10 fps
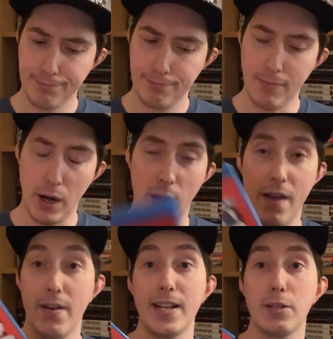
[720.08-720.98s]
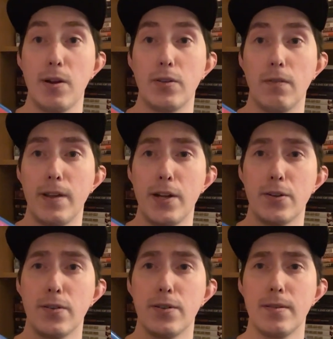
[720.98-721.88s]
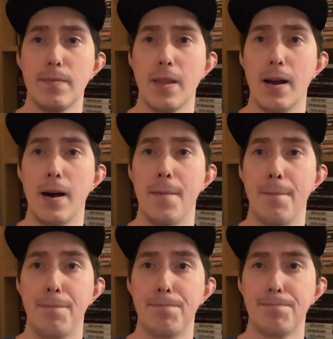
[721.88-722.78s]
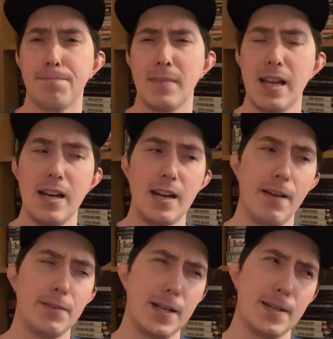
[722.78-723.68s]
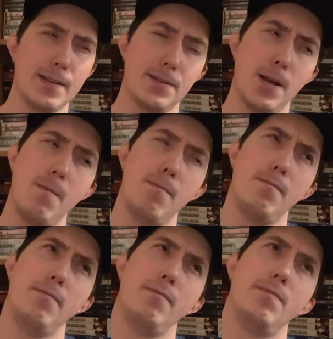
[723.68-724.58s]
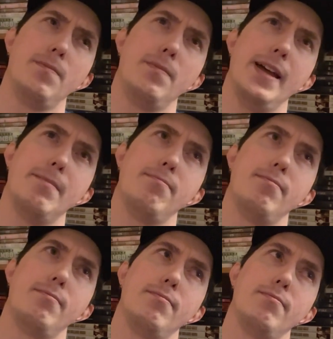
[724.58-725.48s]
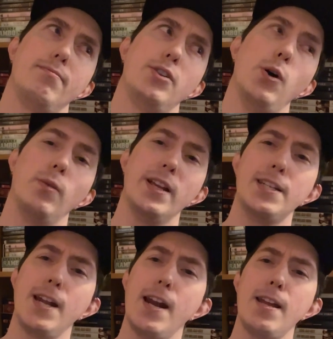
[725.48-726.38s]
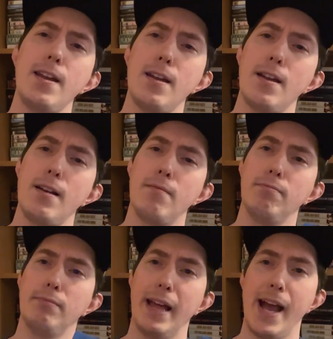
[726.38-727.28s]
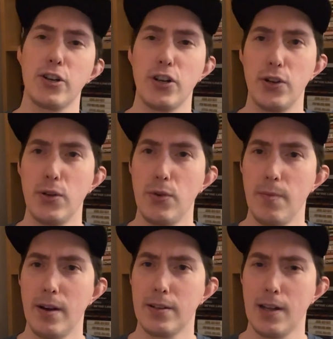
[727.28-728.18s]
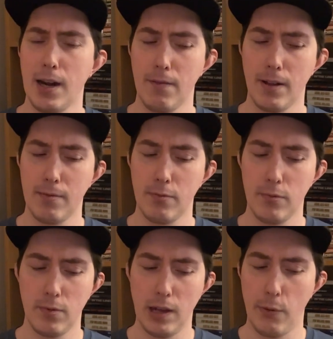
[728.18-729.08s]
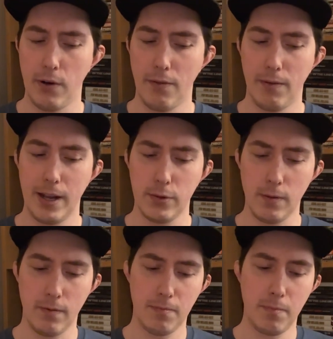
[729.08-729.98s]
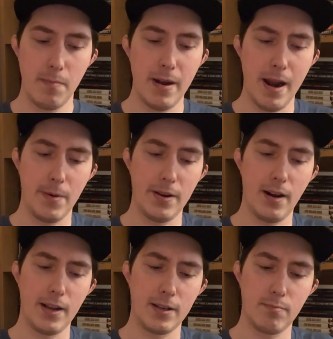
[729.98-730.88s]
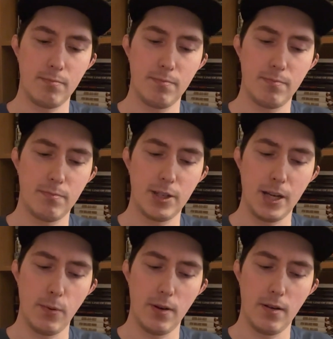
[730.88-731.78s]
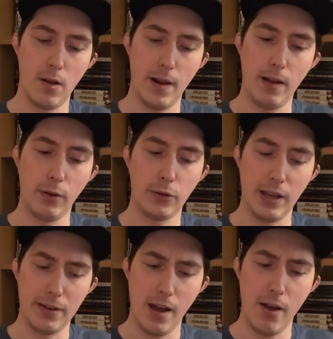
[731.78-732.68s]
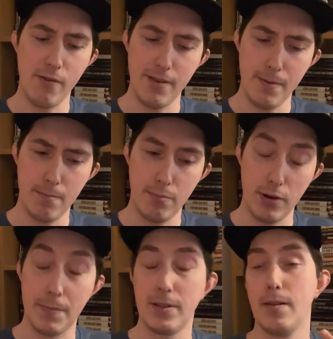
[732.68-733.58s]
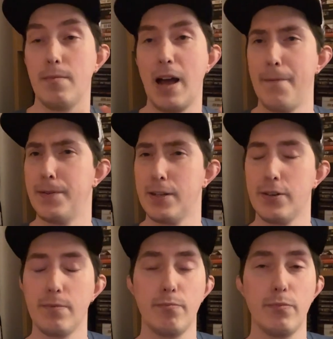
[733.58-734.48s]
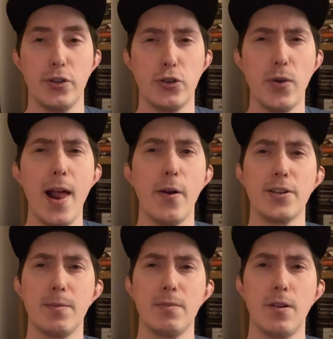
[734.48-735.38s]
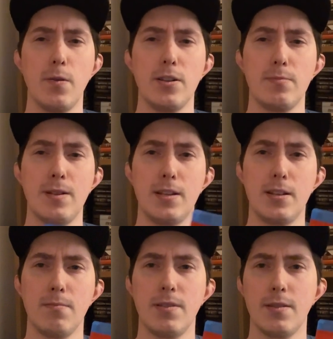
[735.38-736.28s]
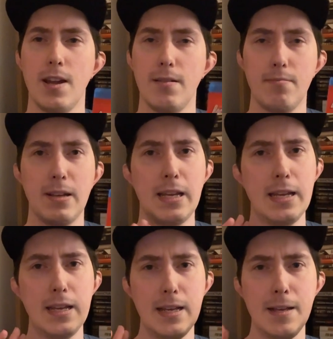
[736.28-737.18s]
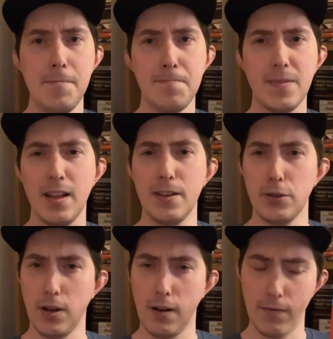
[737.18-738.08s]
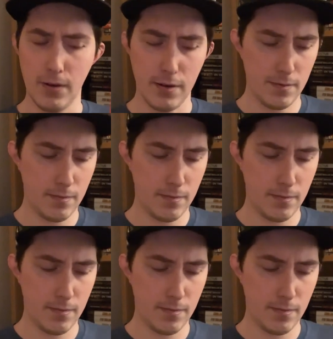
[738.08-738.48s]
they don't have any special features, and I've seen some that don't list any. They actually do, but it's kind of like, well, I would have liked to have been able to at least see what all else, other than perhaps the, obviously, the trailer seems to always be something that is offered